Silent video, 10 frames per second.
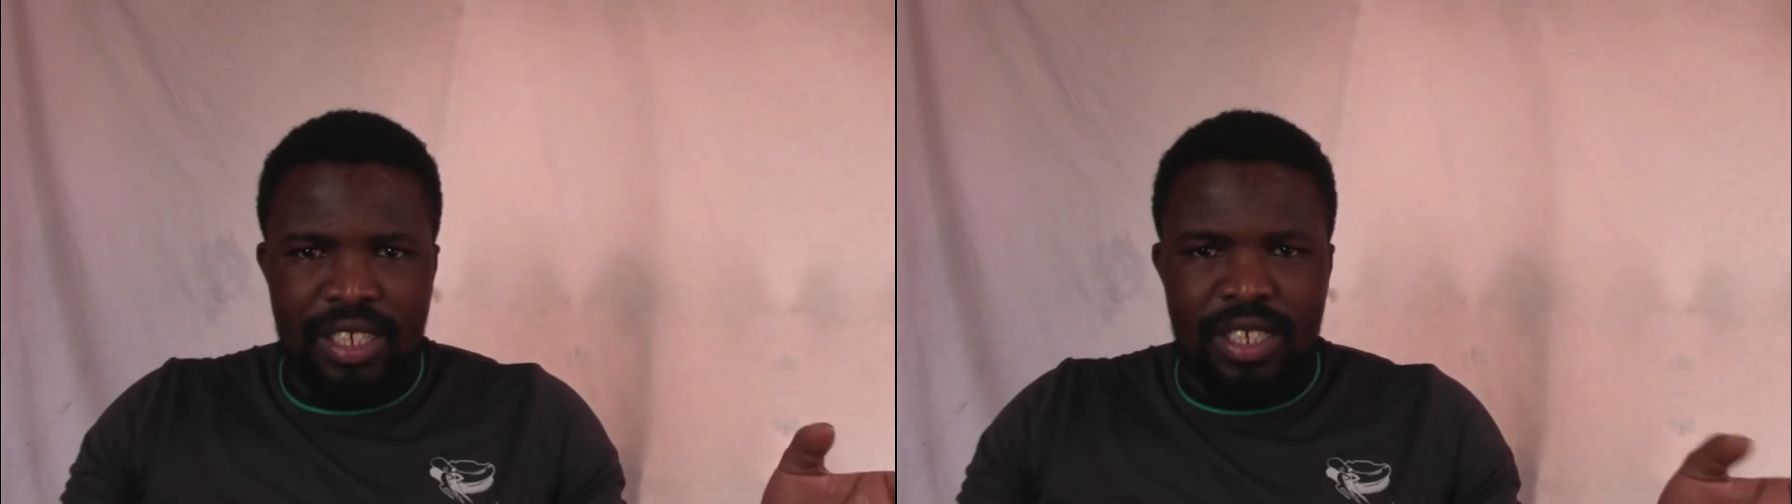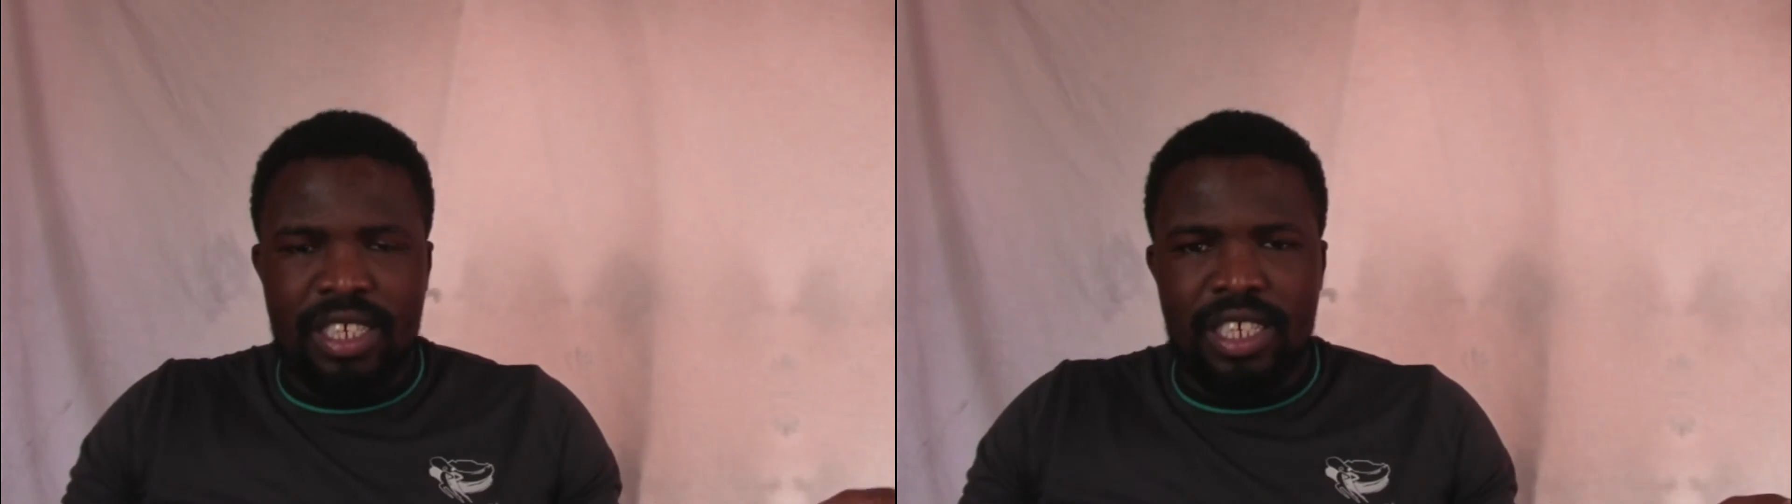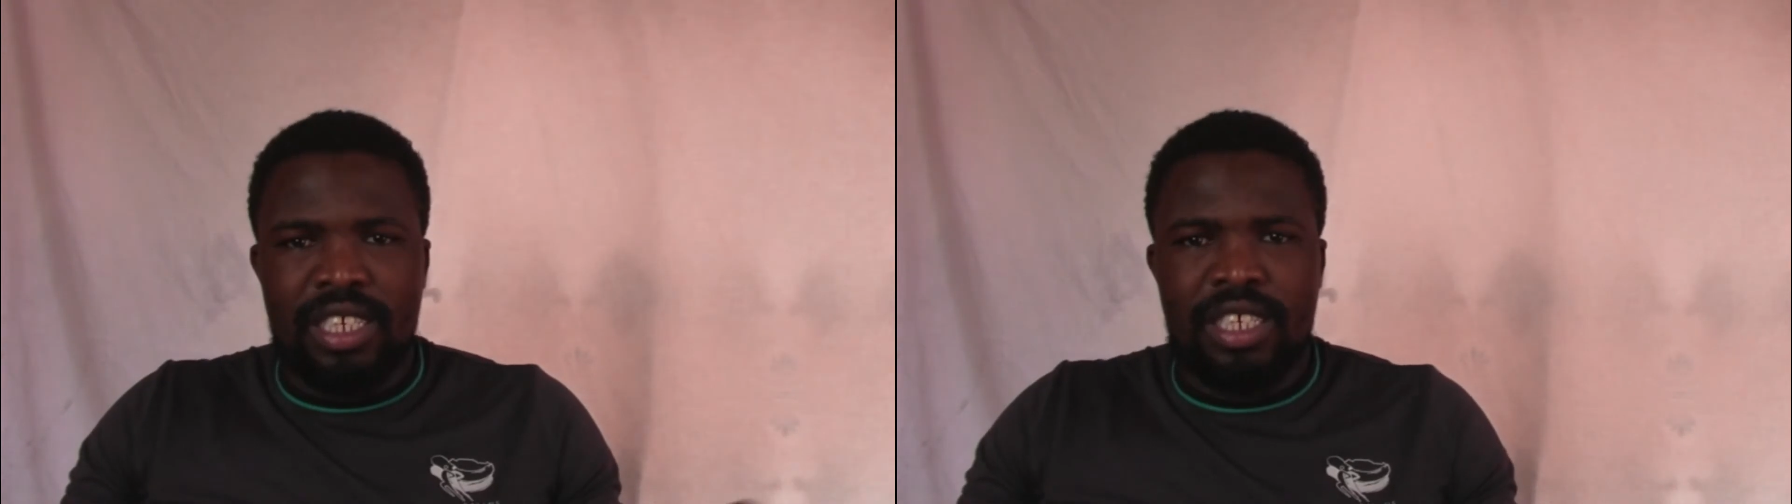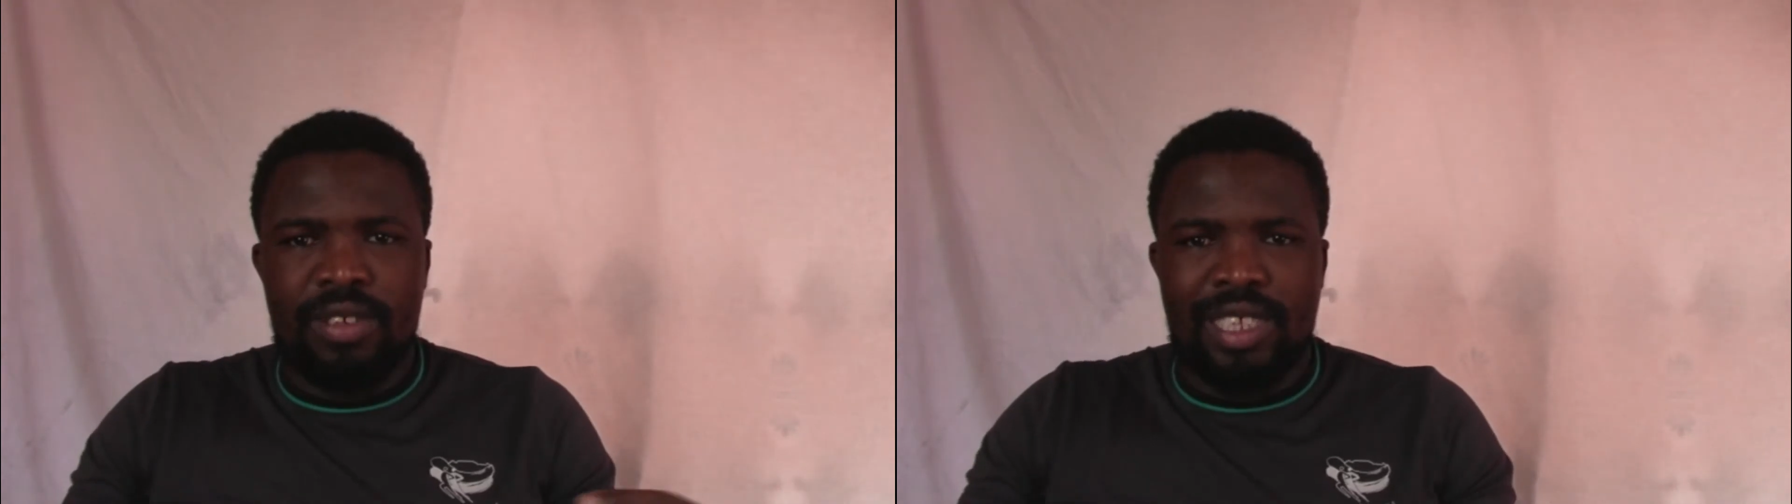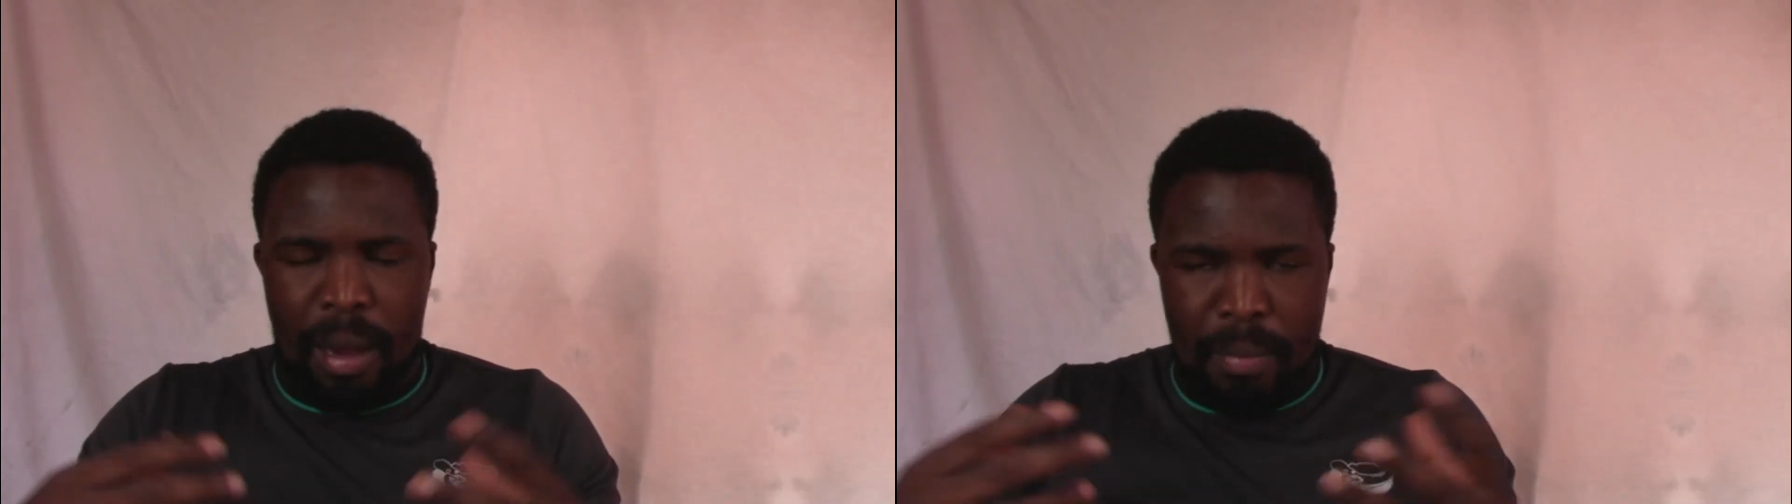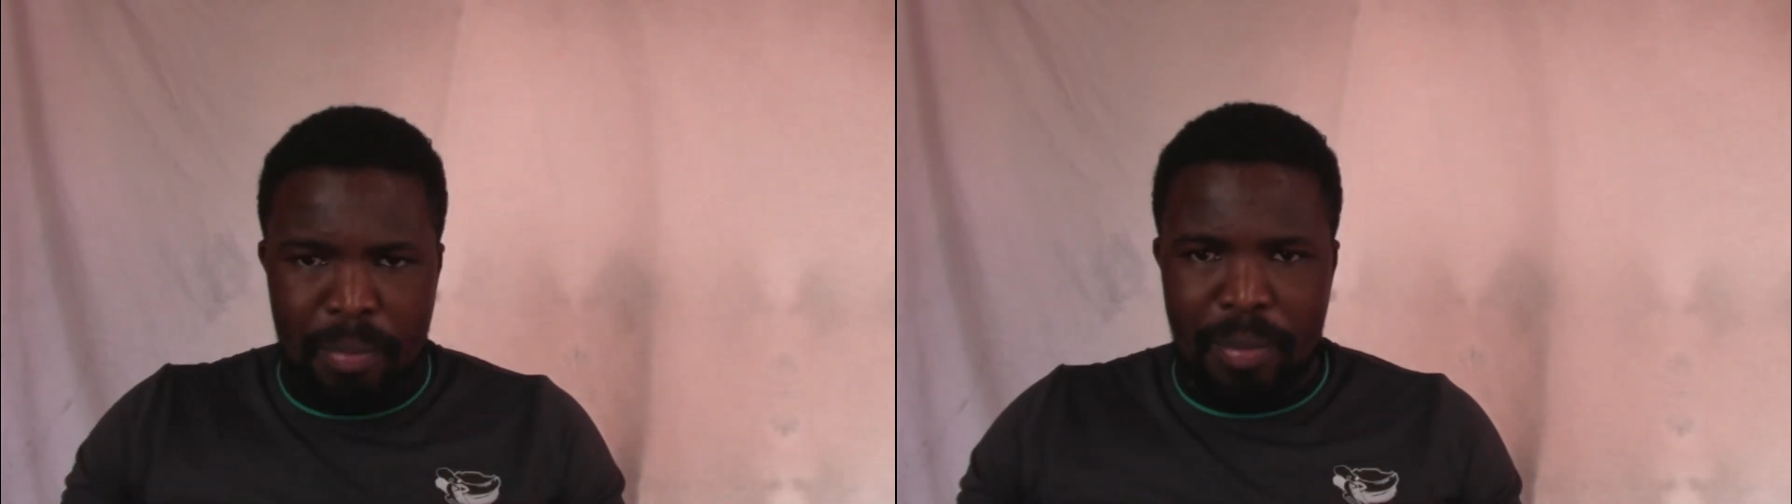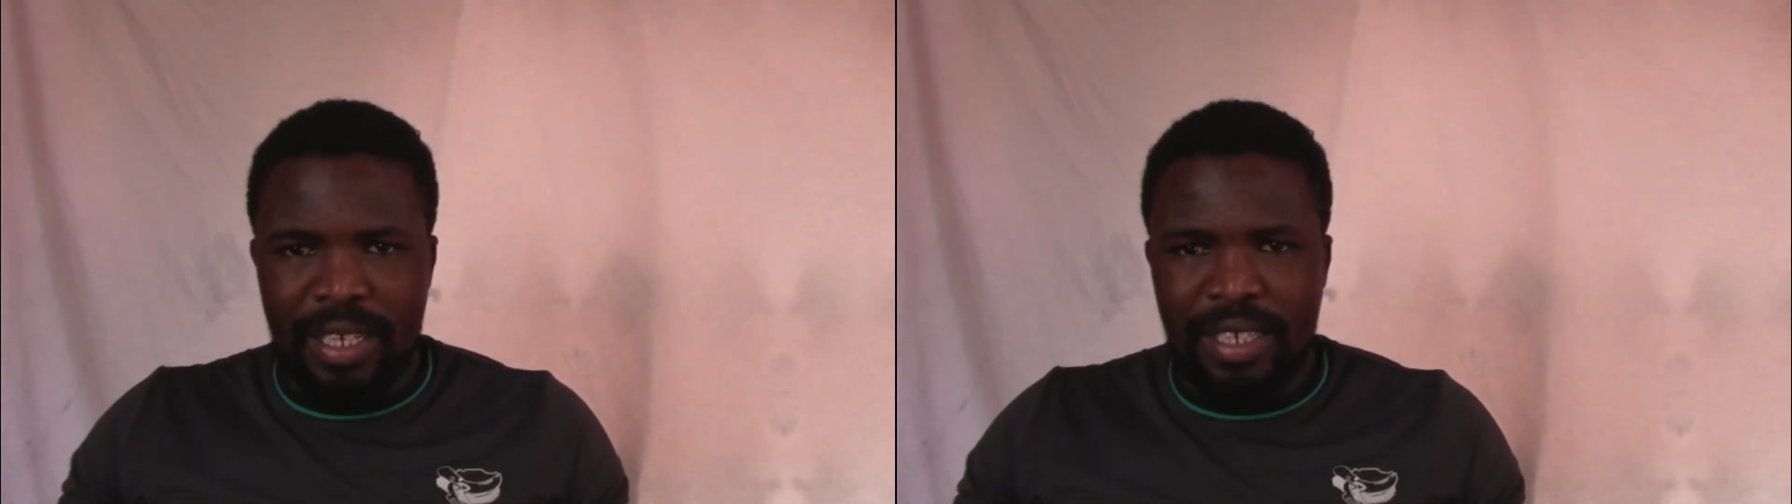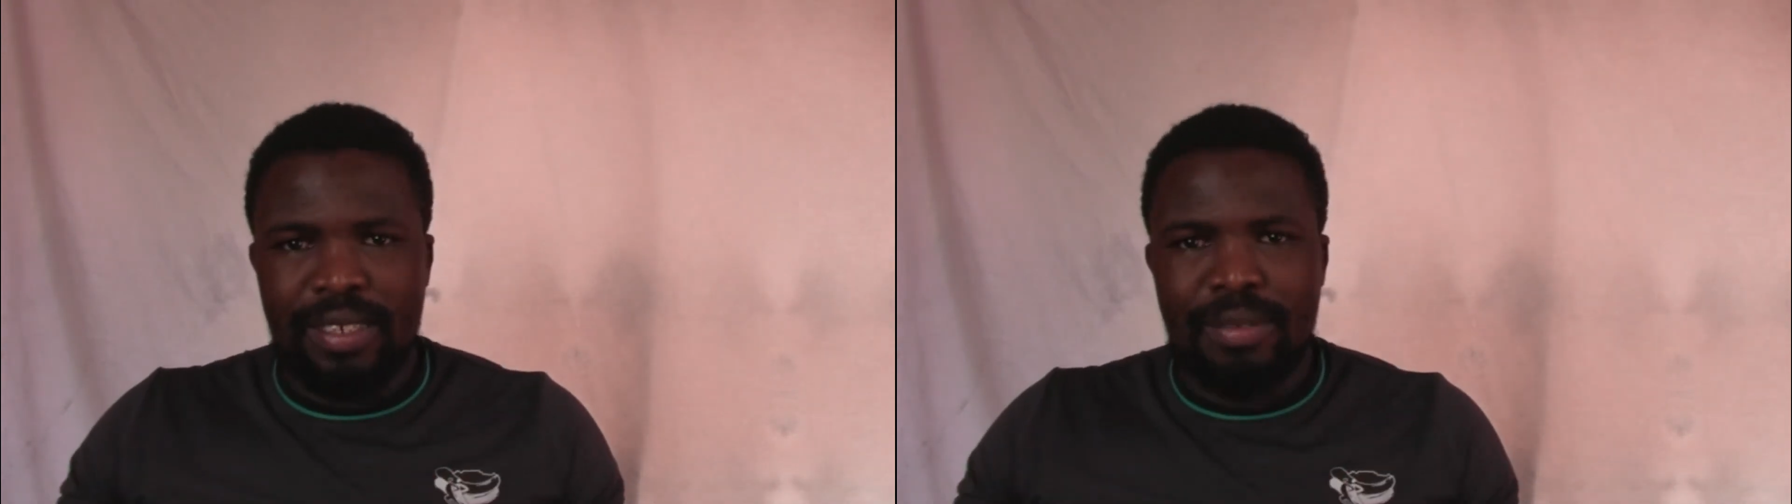It's dummy
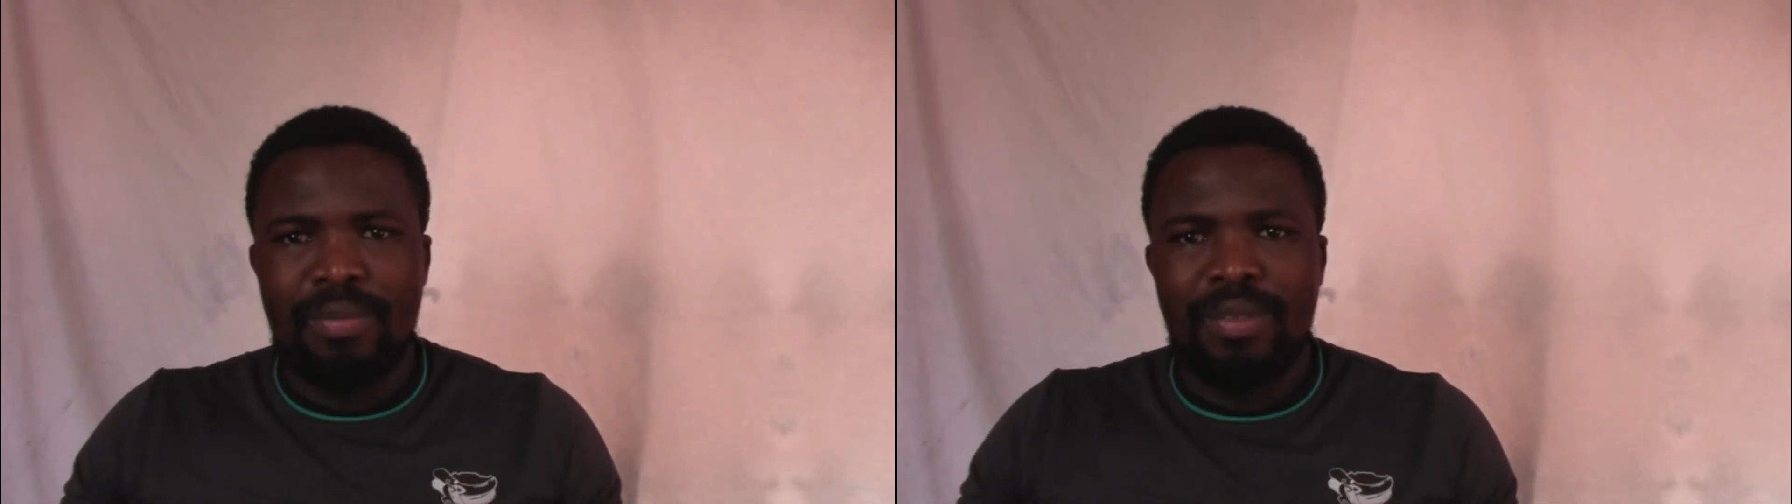planes.